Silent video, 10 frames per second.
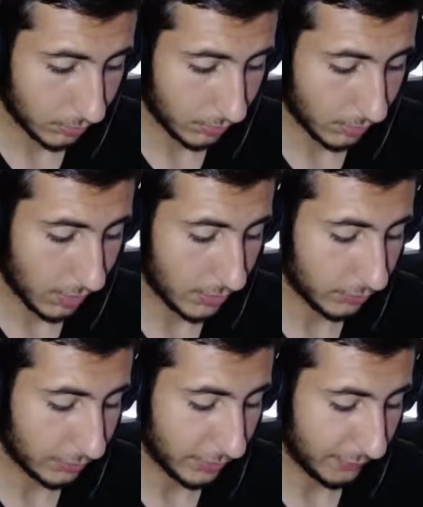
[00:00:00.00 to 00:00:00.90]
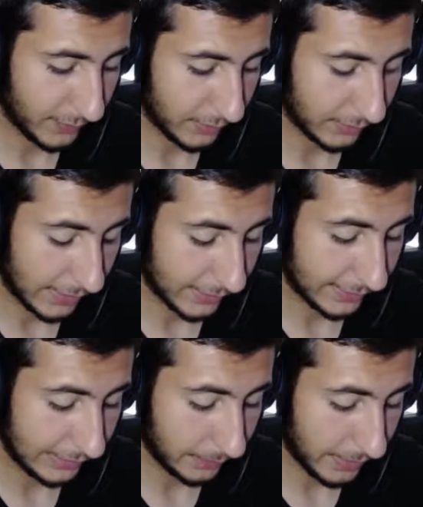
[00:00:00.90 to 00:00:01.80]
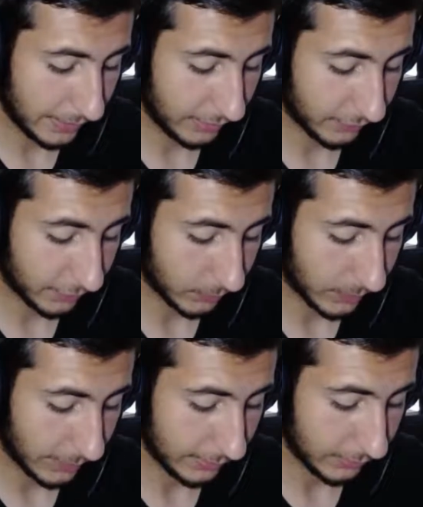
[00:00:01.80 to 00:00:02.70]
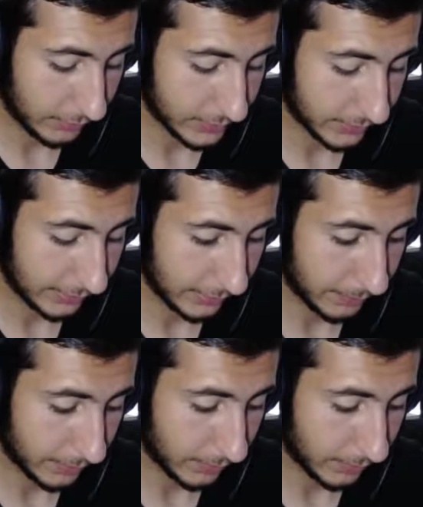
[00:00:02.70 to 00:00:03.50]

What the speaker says: I know they've been like clickbaiting for a while recently, but